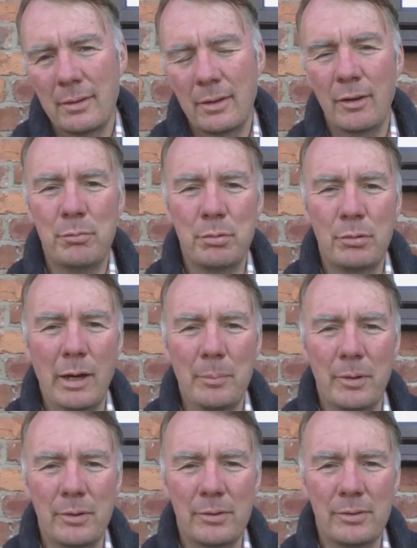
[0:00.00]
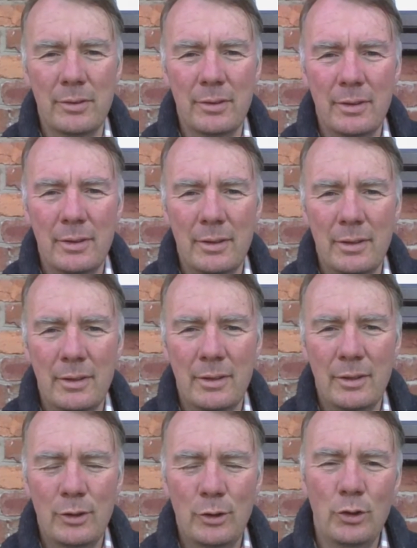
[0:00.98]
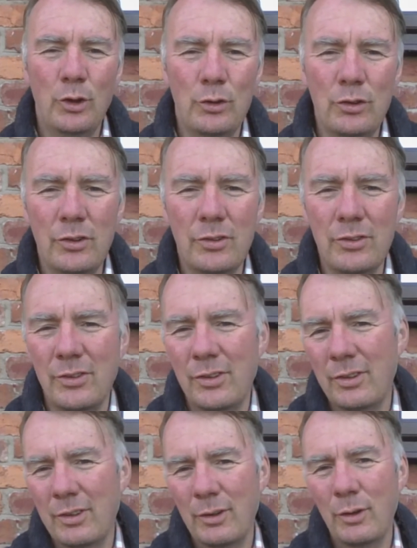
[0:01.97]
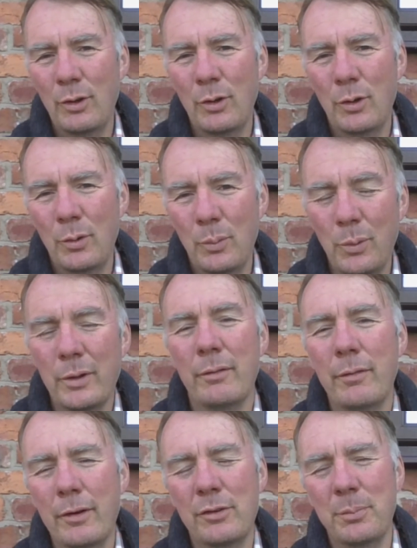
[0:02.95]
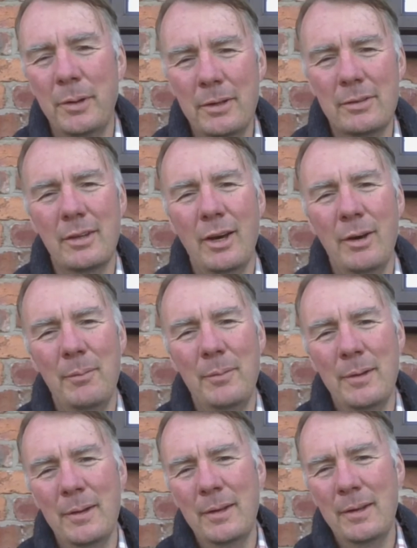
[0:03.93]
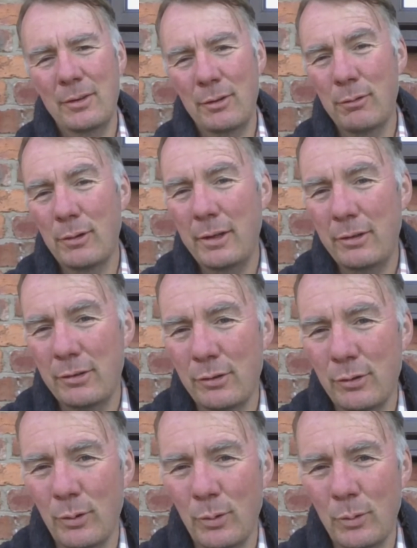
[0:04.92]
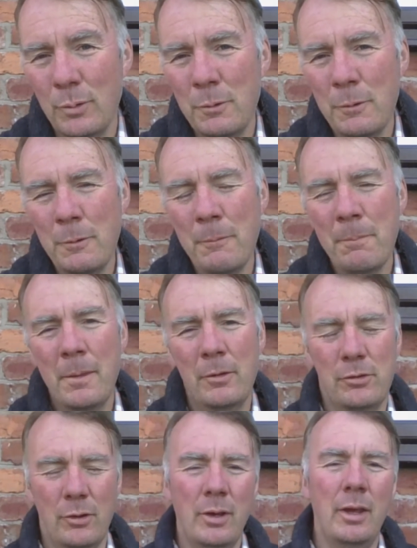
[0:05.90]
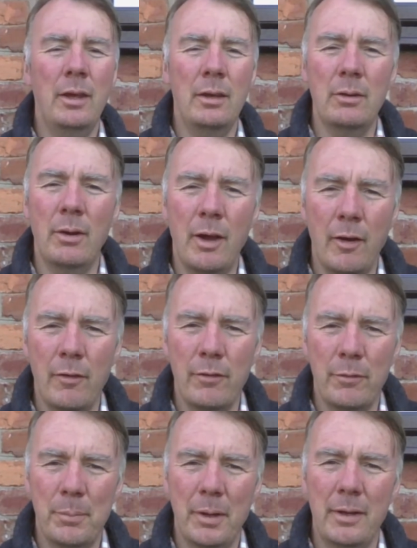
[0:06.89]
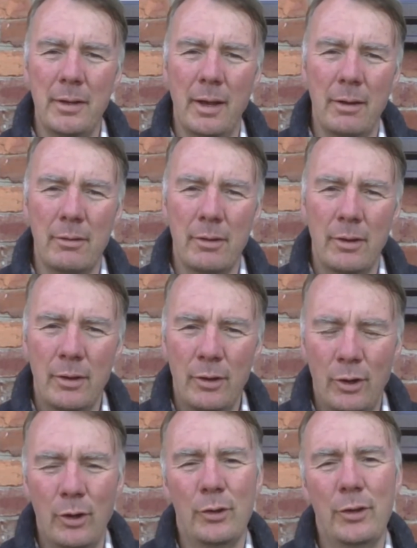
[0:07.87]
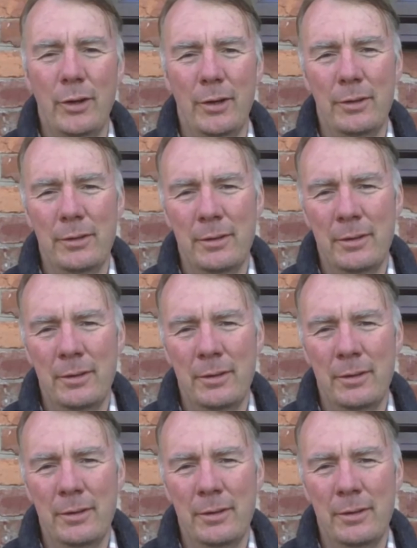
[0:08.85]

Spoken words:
of Barabbas. Not just one of us, but he's come to release us all. And so here you have played out on earth